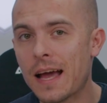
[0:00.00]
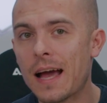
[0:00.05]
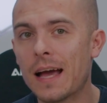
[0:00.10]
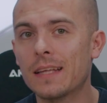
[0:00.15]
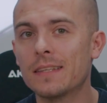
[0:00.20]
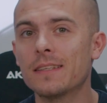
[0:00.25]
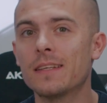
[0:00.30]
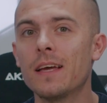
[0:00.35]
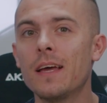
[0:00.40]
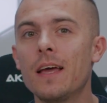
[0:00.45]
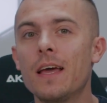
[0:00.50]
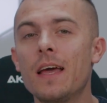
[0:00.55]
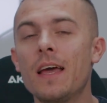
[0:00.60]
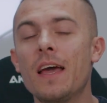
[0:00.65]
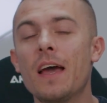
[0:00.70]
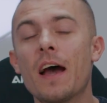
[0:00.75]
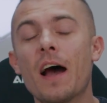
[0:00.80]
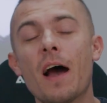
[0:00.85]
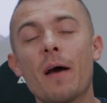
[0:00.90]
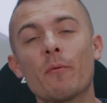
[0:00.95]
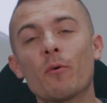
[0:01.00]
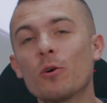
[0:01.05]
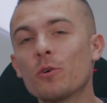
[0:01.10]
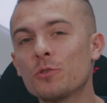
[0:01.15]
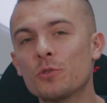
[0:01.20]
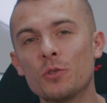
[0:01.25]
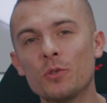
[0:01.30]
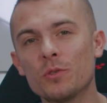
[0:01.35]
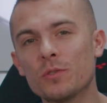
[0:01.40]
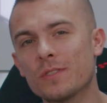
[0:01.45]
And I'm
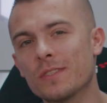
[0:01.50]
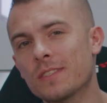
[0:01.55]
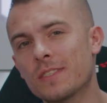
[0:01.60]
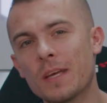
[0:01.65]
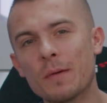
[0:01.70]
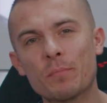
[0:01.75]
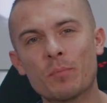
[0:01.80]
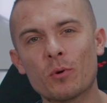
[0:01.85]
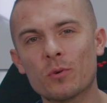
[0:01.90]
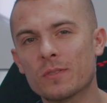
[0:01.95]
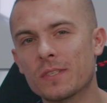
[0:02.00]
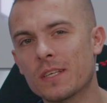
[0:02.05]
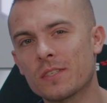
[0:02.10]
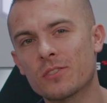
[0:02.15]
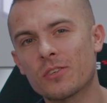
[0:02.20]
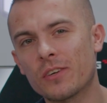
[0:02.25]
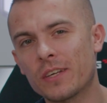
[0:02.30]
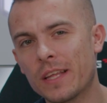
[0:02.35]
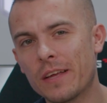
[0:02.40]
going to use the same processor